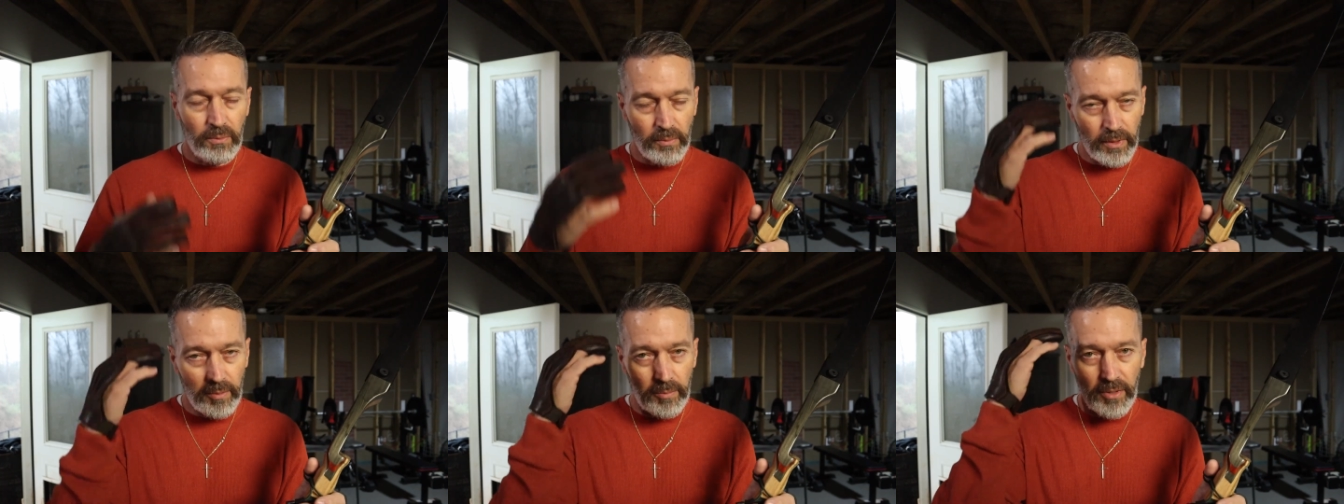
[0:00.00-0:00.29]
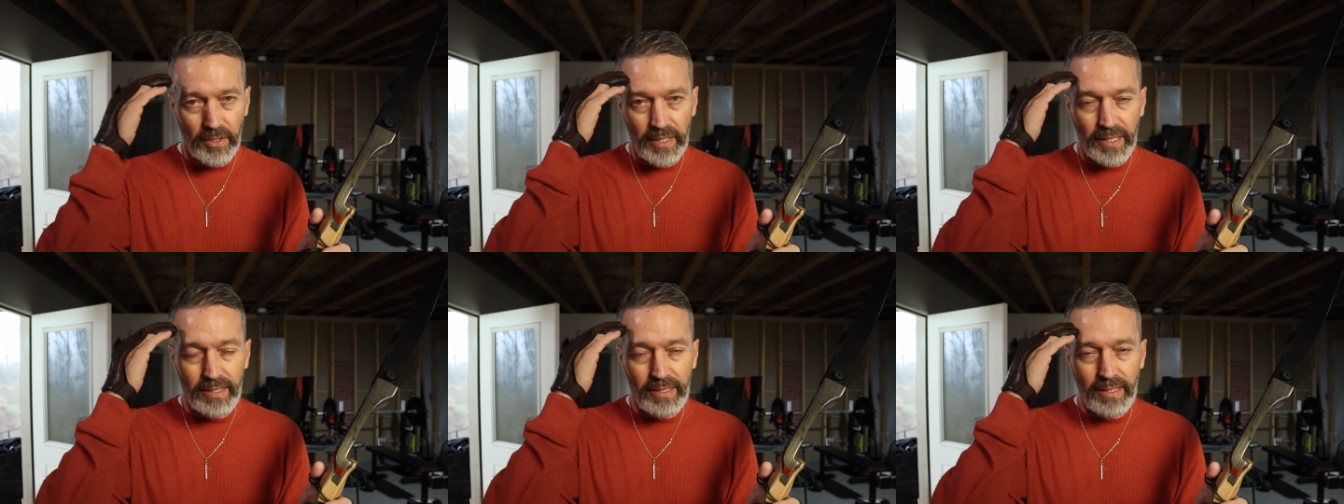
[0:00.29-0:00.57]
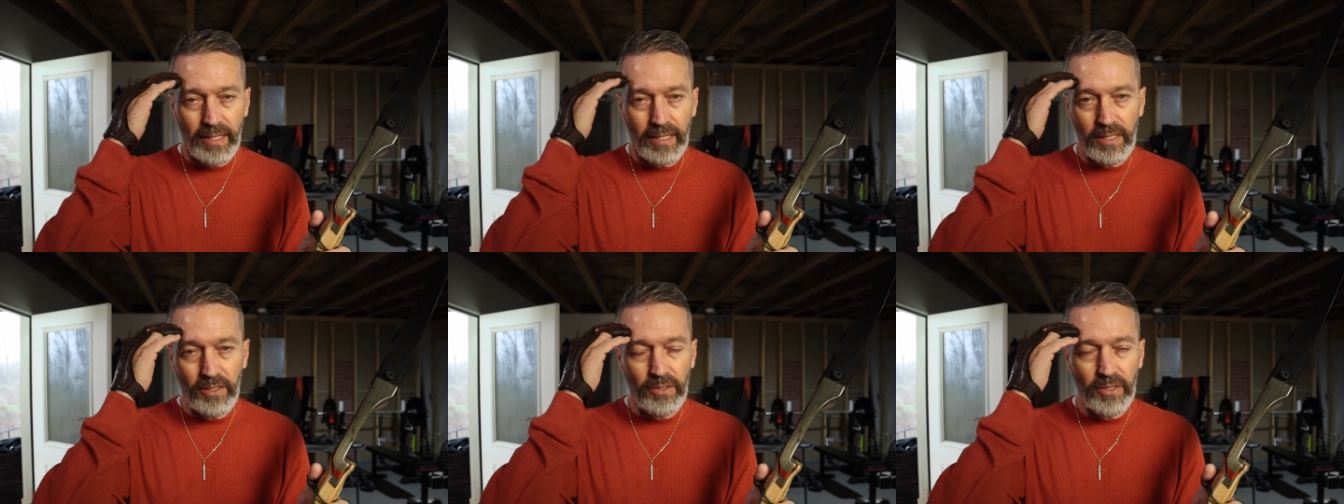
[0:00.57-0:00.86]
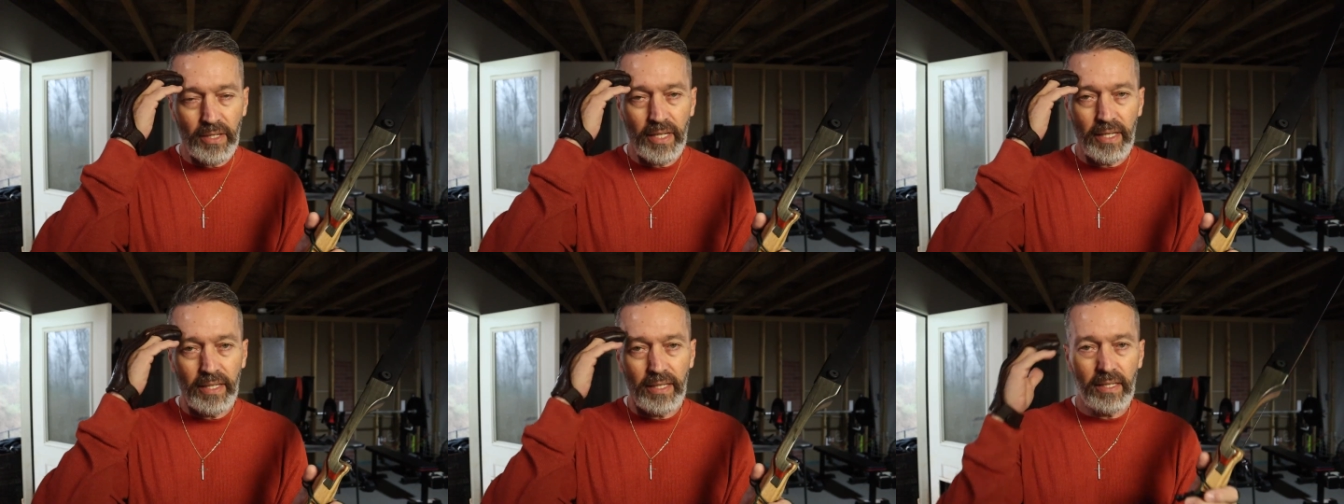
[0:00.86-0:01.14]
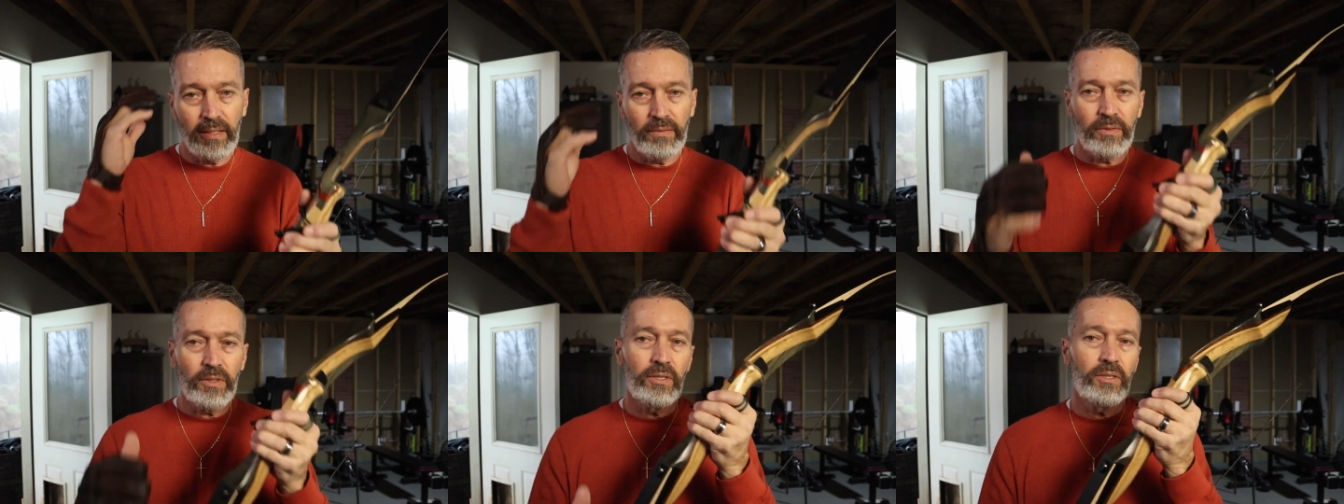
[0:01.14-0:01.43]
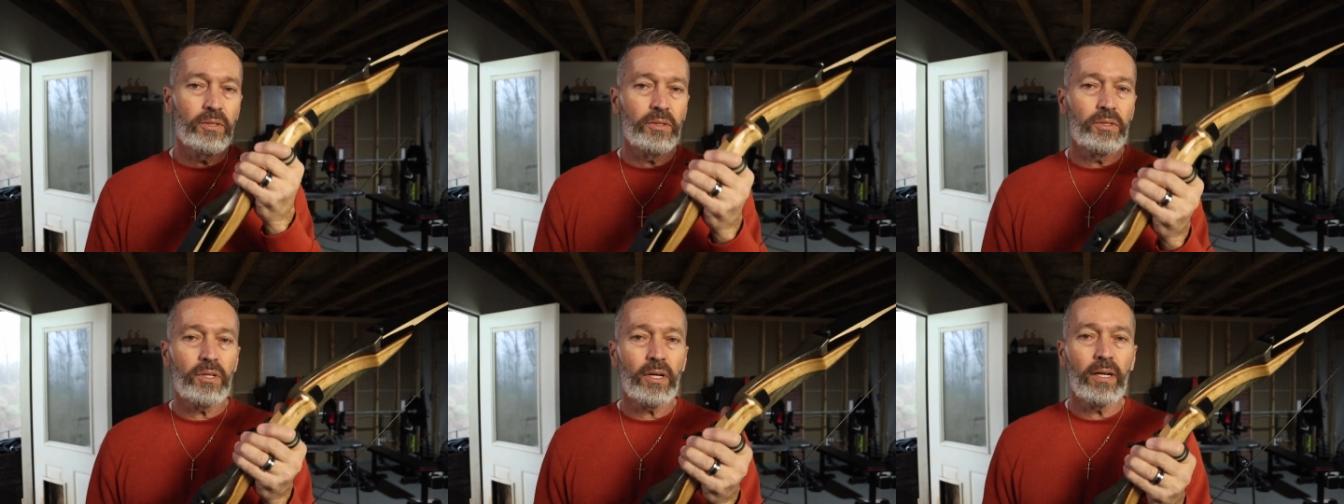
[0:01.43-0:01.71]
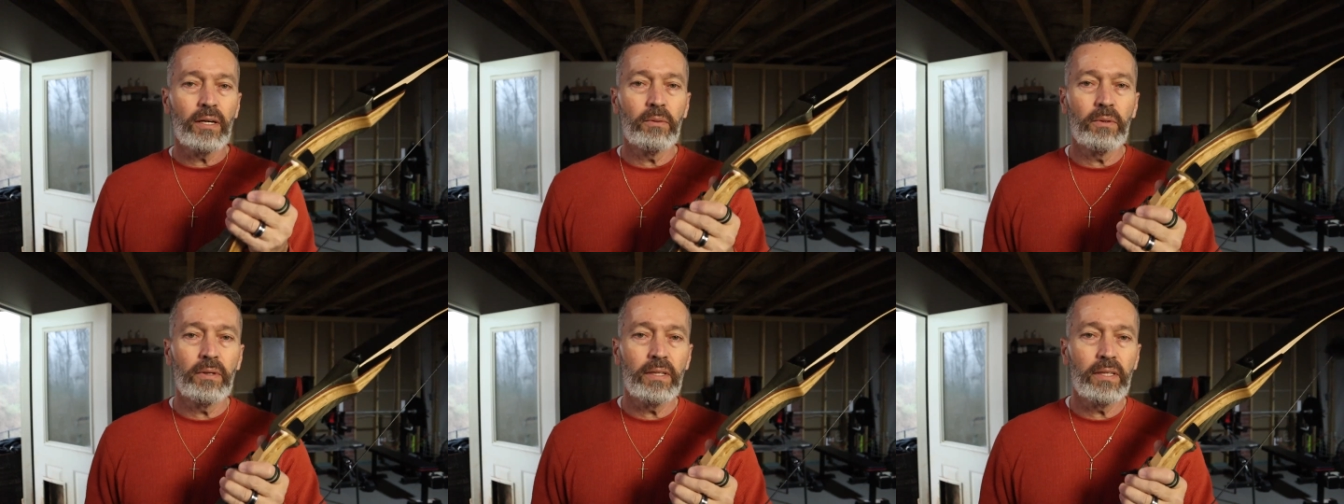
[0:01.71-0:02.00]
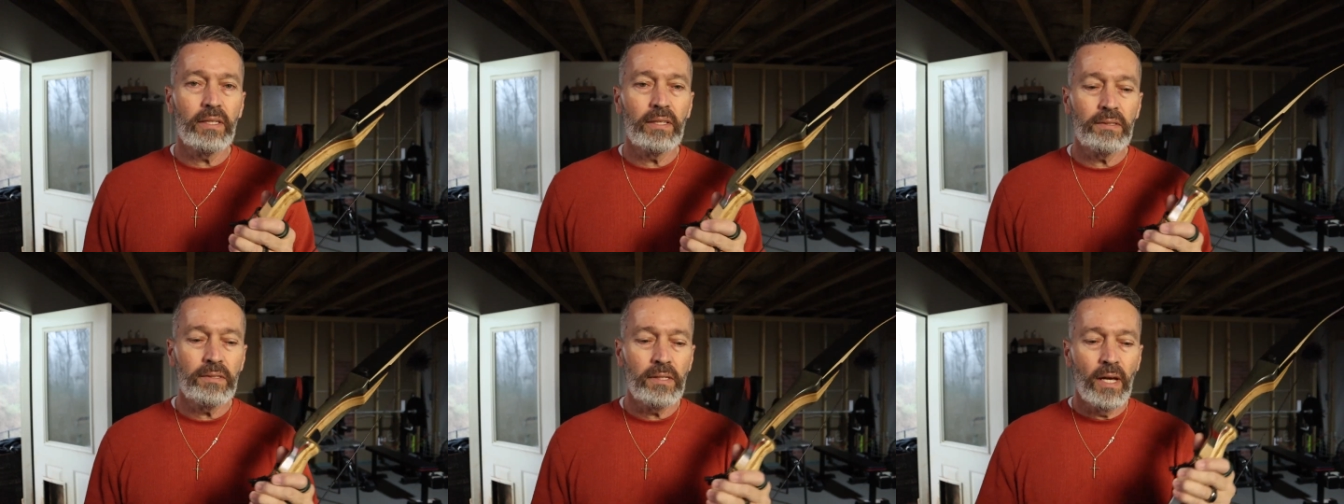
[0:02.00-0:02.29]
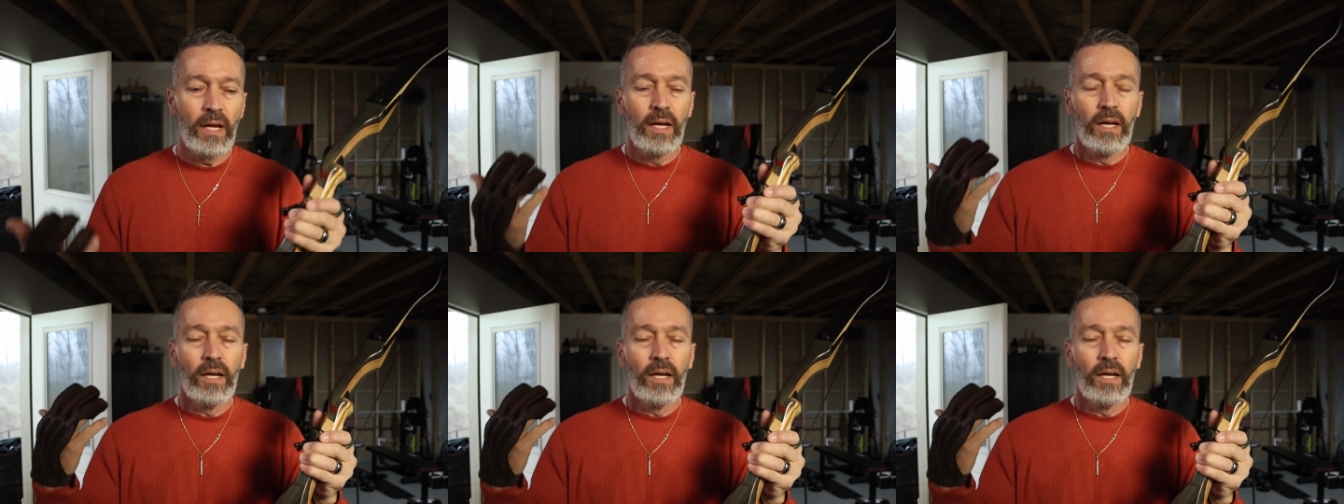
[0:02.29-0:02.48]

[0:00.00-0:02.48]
Remember, get that in your head. If you do try one of these